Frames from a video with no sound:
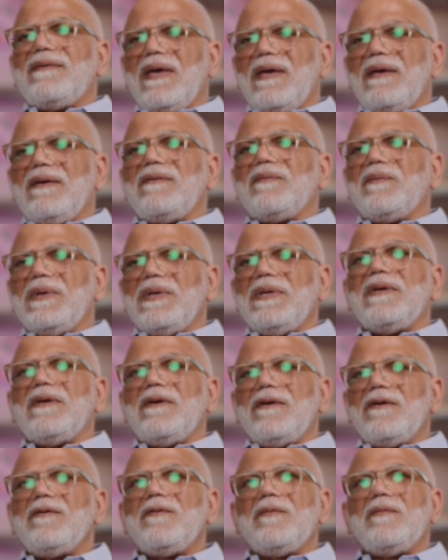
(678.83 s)
days we
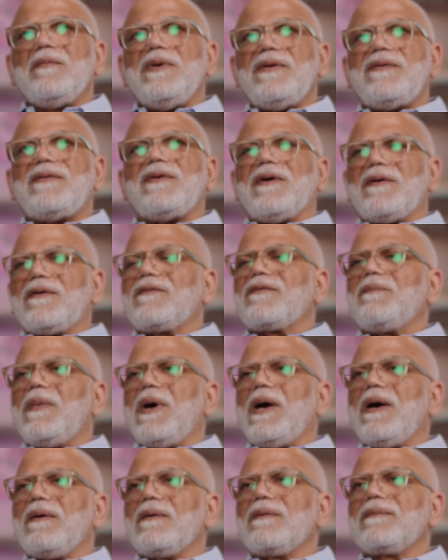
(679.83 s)
shared a
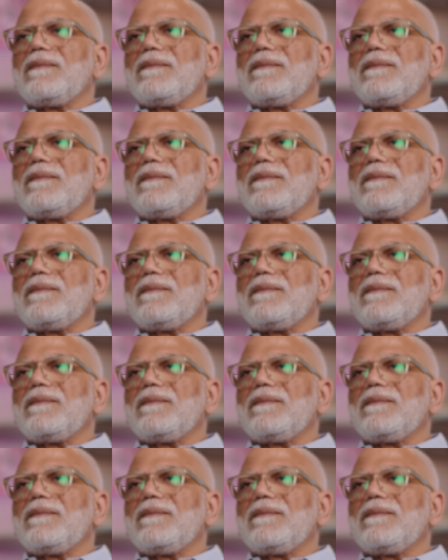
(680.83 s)
smile.